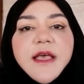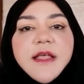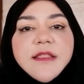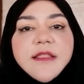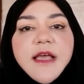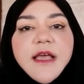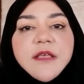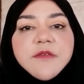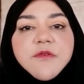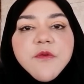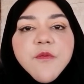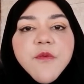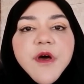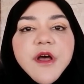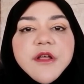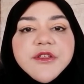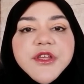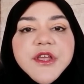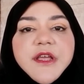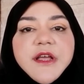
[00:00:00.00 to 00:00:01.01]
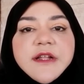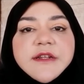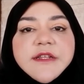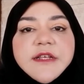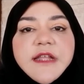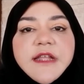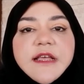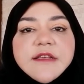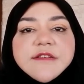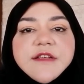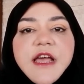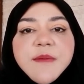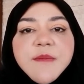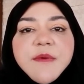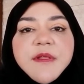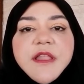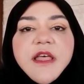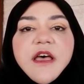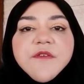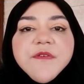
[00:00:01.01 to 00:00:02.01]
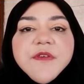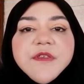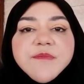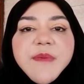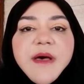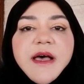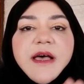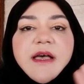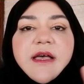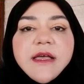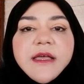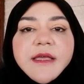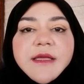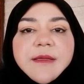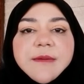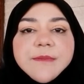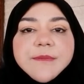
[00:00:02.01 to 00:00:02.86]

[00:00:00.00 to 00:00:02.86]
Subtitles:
Thanks for watching. Until next time, Allah Hafiz. Bye.